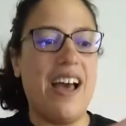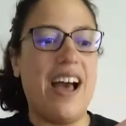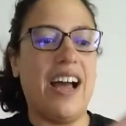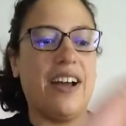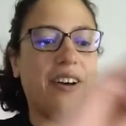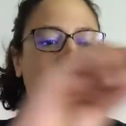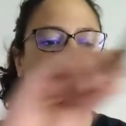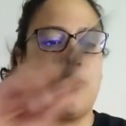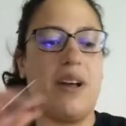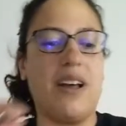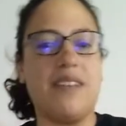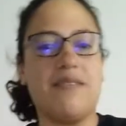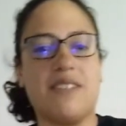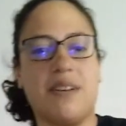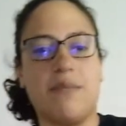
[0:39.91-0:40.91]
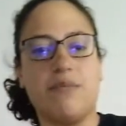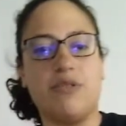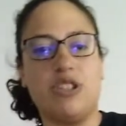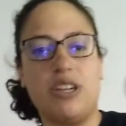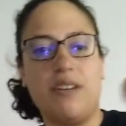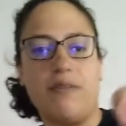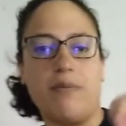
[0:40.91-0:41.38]
I also have some
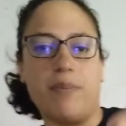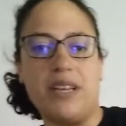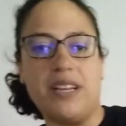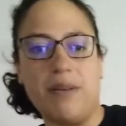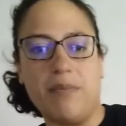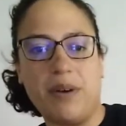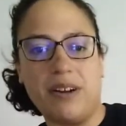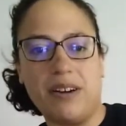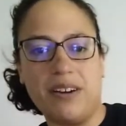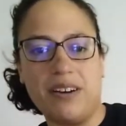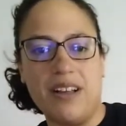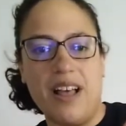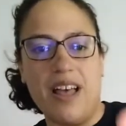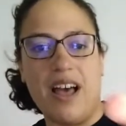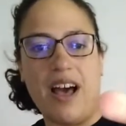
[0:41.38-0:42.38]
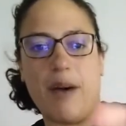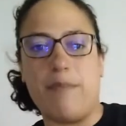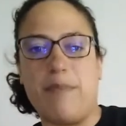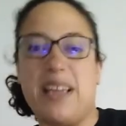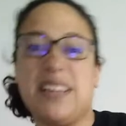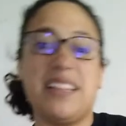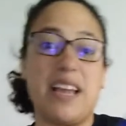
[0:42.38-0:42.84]
Jif peanut butter.
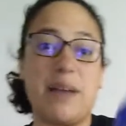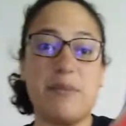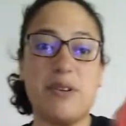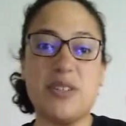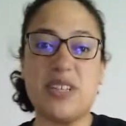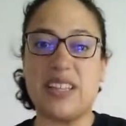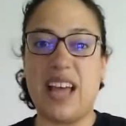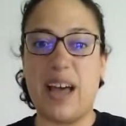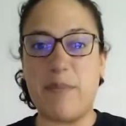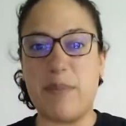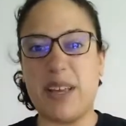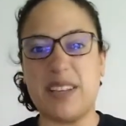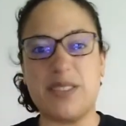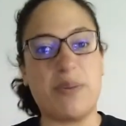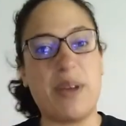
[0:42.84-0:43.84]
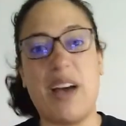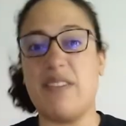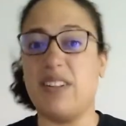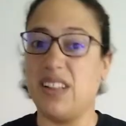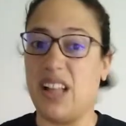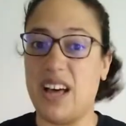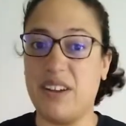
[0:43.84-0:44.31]
Mainly I'm using that because we have
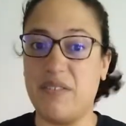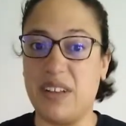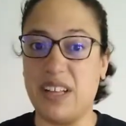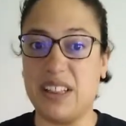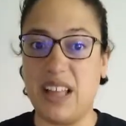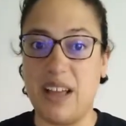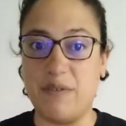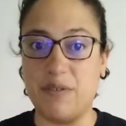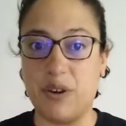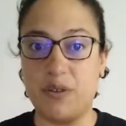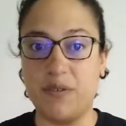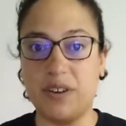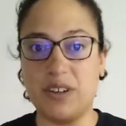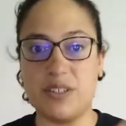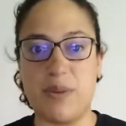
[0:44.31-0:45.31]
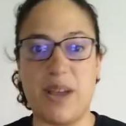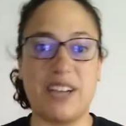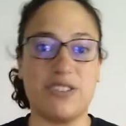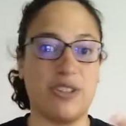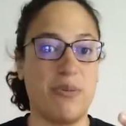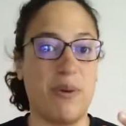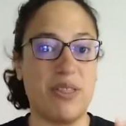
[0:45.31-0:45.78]
a lot of it left over because we
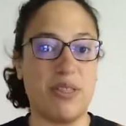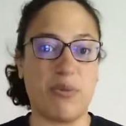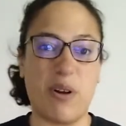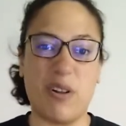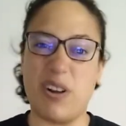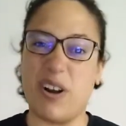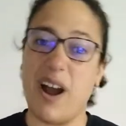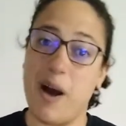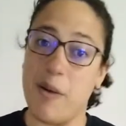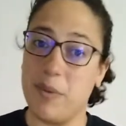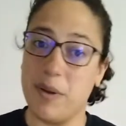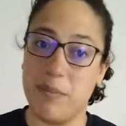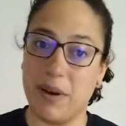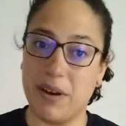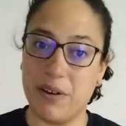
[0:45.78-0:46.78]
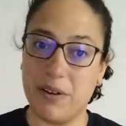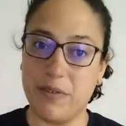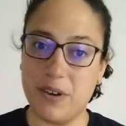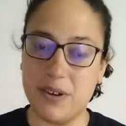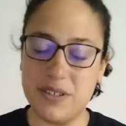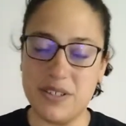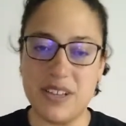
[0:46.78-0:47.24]
actually went through all our almond butter
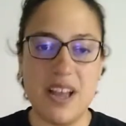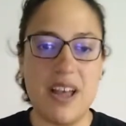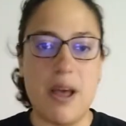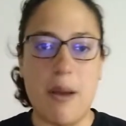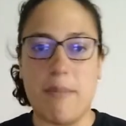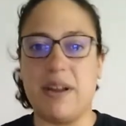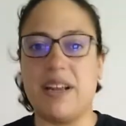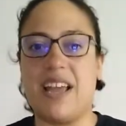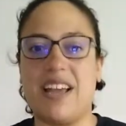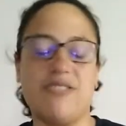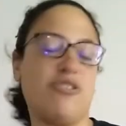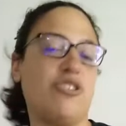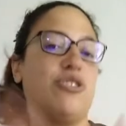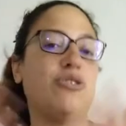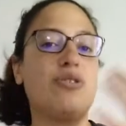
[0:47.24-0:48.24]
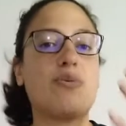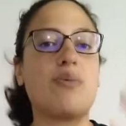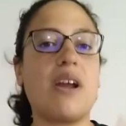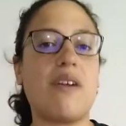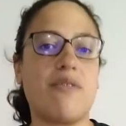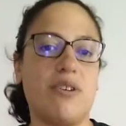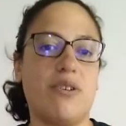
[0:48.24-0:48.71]
first. But again, choose
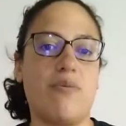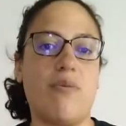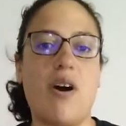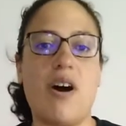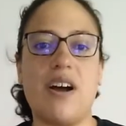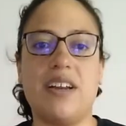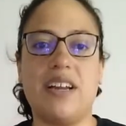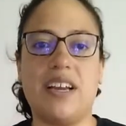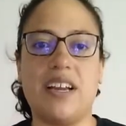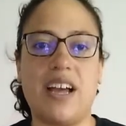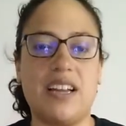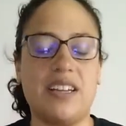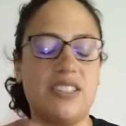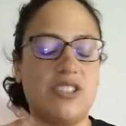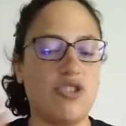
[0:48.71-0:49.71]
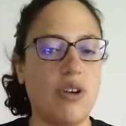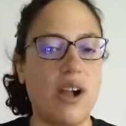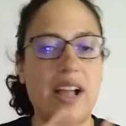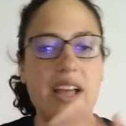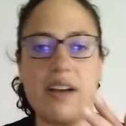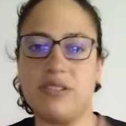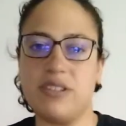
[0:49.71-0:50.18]
whatever you want and kind of
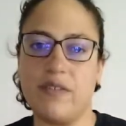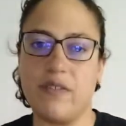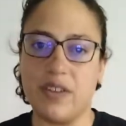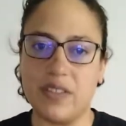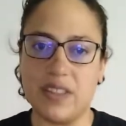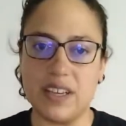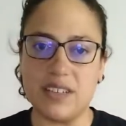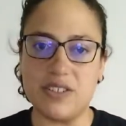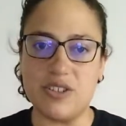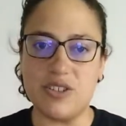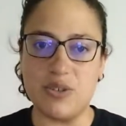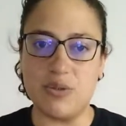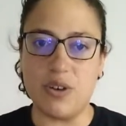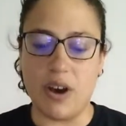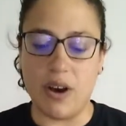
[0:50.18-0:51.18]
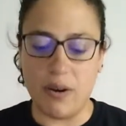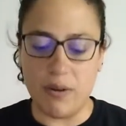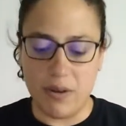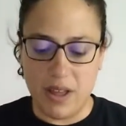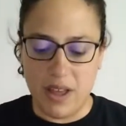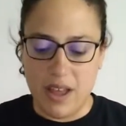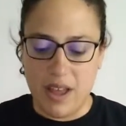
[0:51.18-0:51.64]
try out different things as you
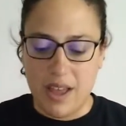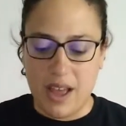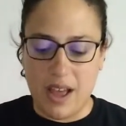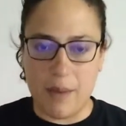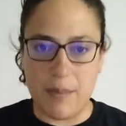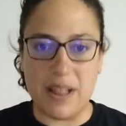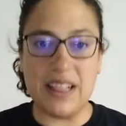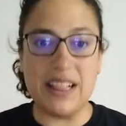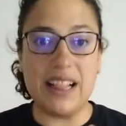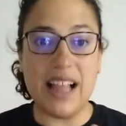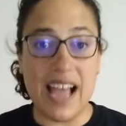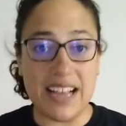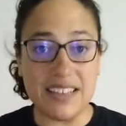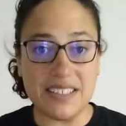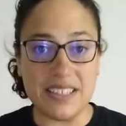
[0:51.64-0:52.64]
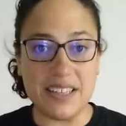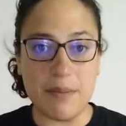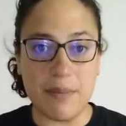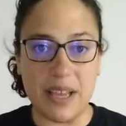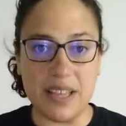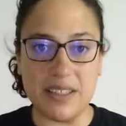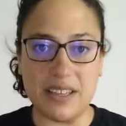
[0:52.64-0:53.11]
go. And lastly, the
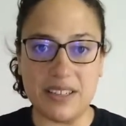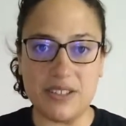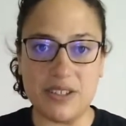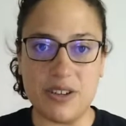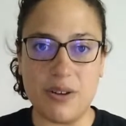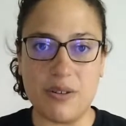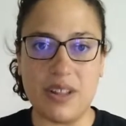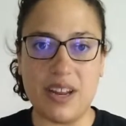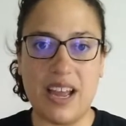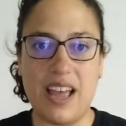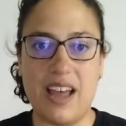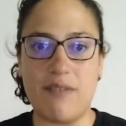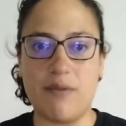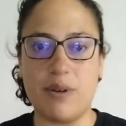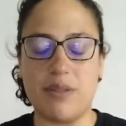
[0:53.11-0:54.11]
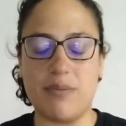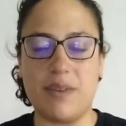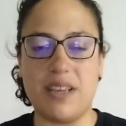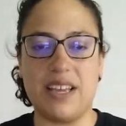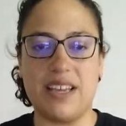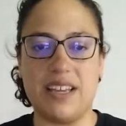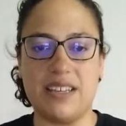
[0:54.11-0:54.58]
main thing to know that I have with
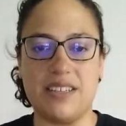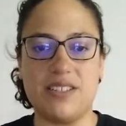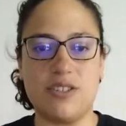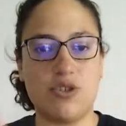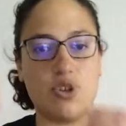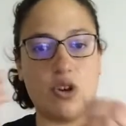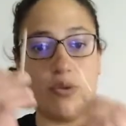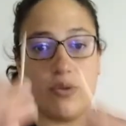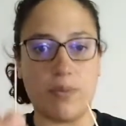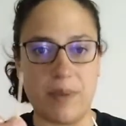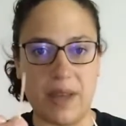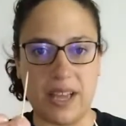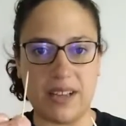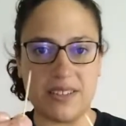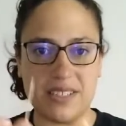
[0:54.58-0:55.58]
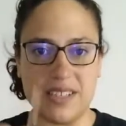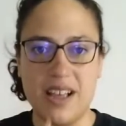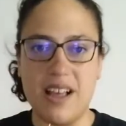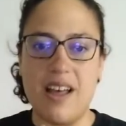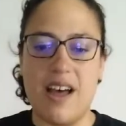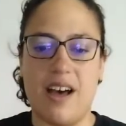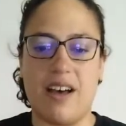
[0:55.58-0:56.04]
me is toothpicks.
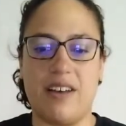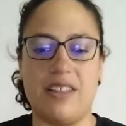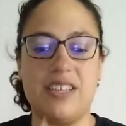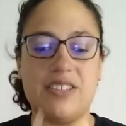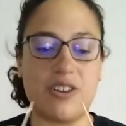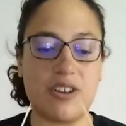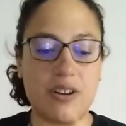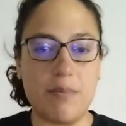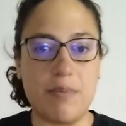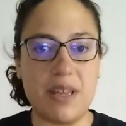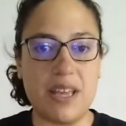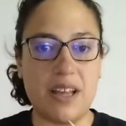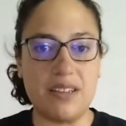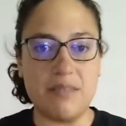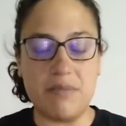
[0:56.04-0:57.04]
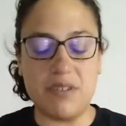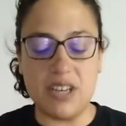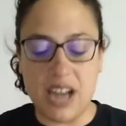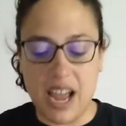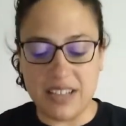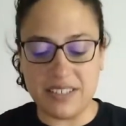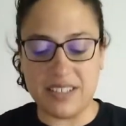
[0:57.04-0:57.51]
These are going to be a
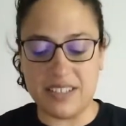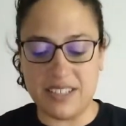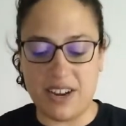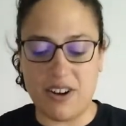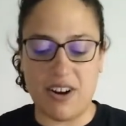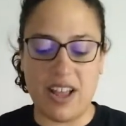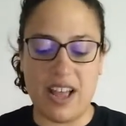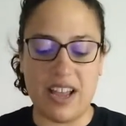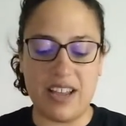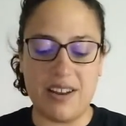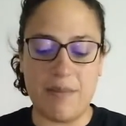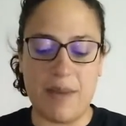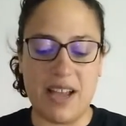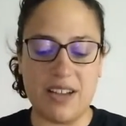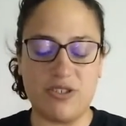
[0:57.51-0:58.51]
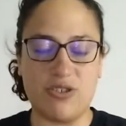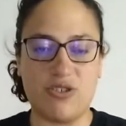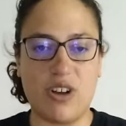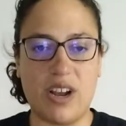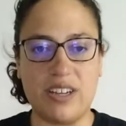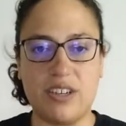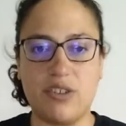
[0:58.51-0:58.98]
necessary item as you're
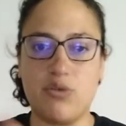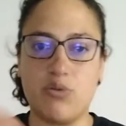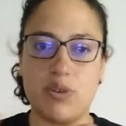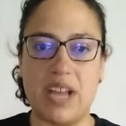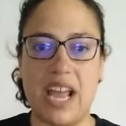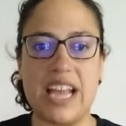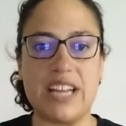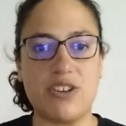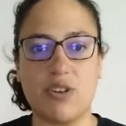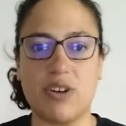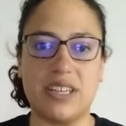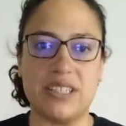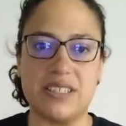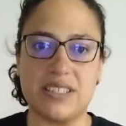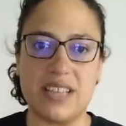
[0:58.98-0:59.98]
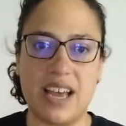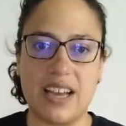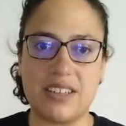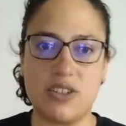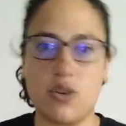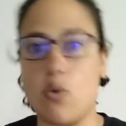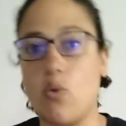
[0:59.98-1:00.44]
trying to create your
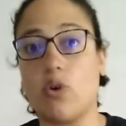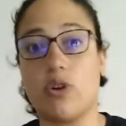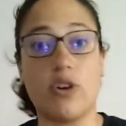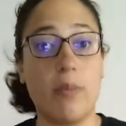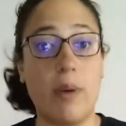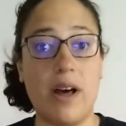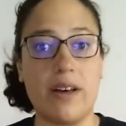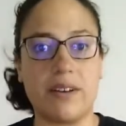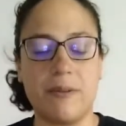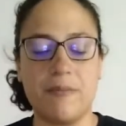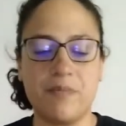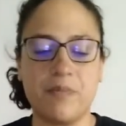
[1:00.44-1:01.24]
insect or your bug.